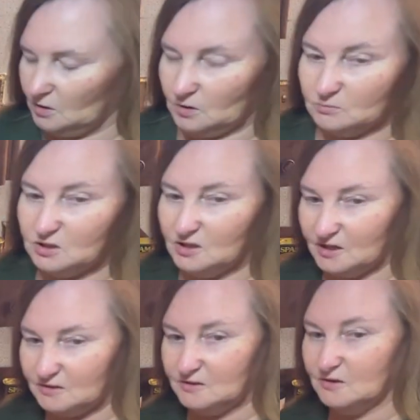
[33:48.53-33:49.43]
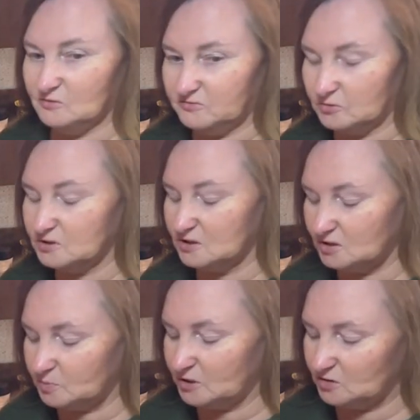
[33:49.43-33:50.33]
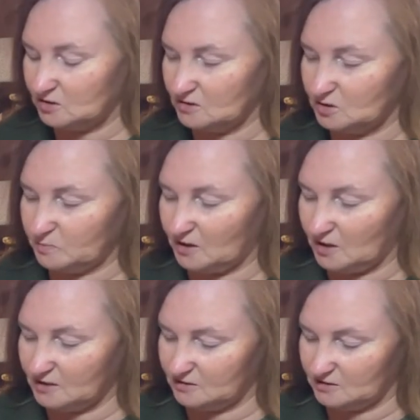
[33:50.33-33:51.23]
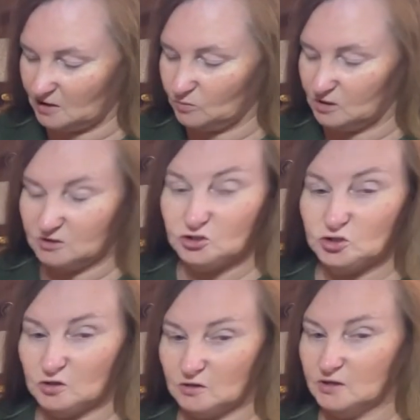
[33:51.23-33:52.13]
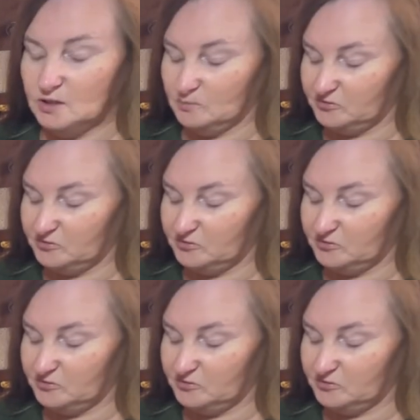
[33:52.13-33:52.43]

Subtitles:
I'm going to add another 4 teaspoons to this pot because I want a strong ham